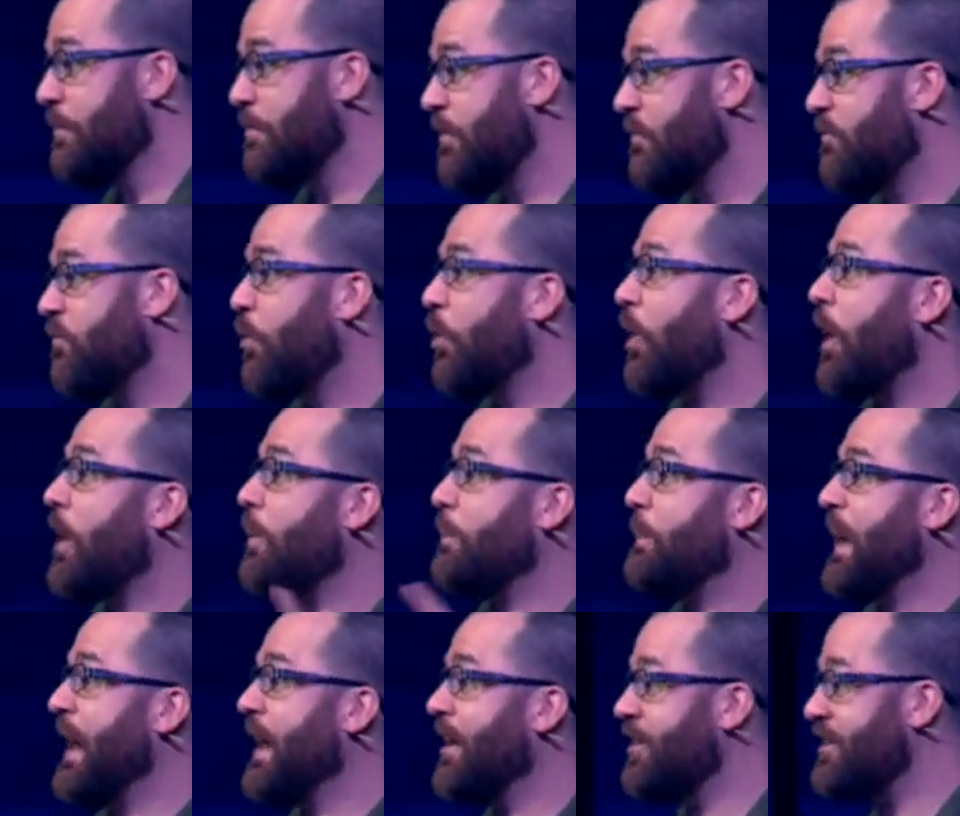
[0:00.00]
before our
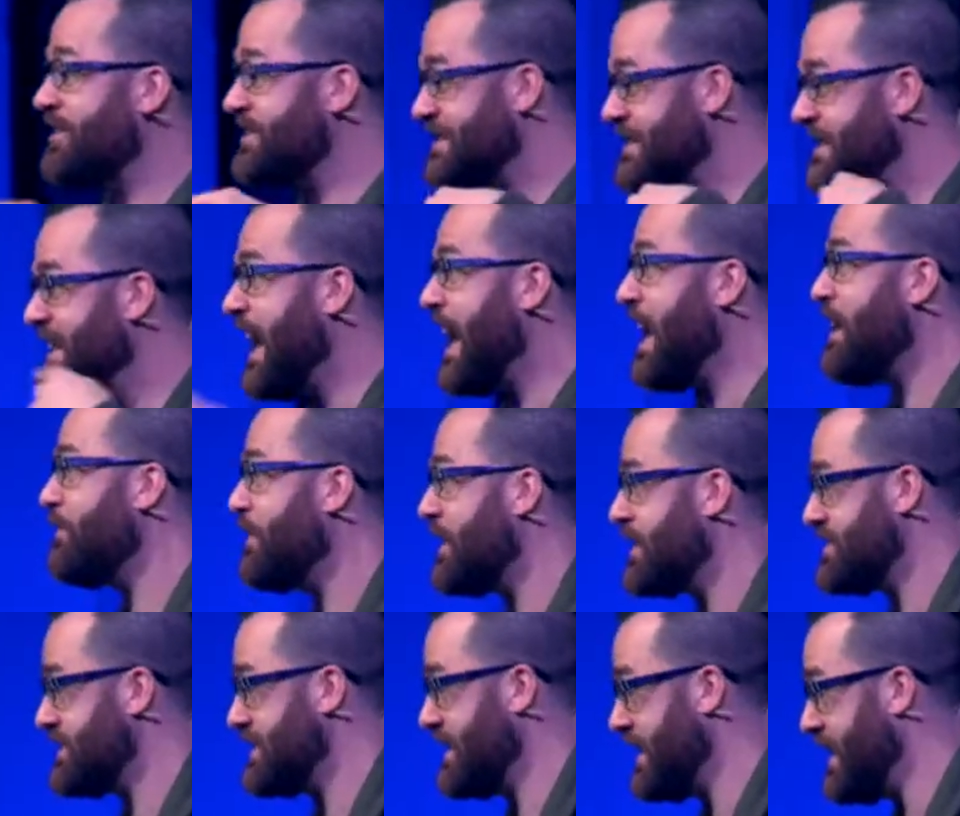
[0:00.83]
parents gave
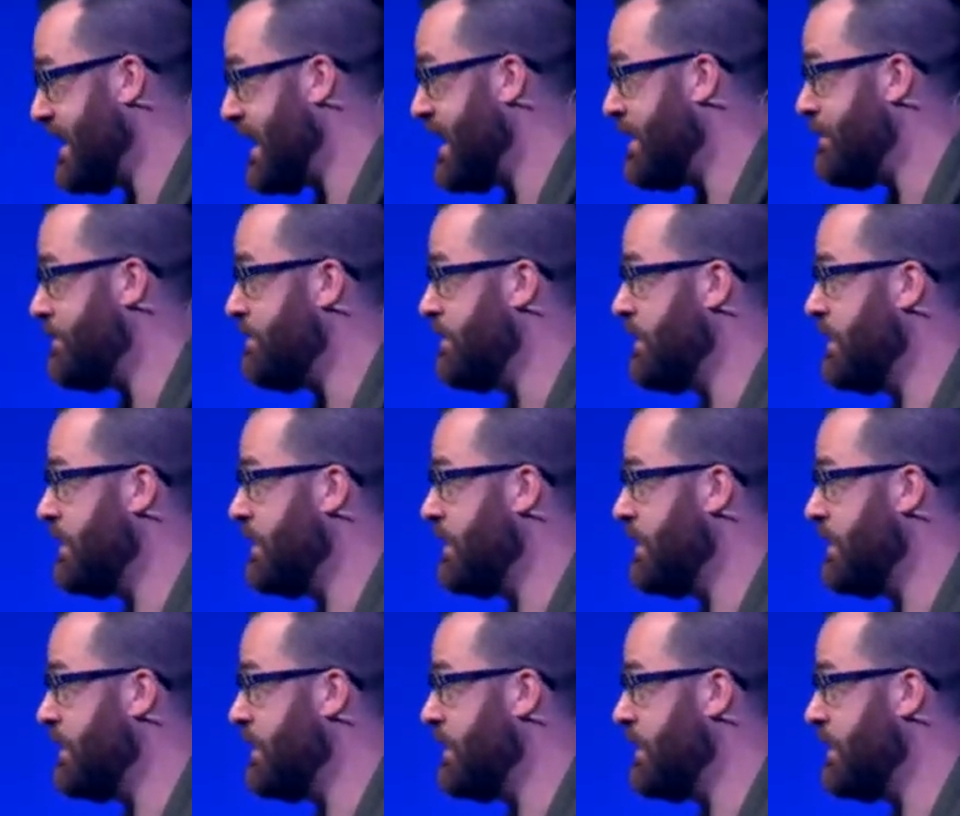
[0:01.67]
us a name.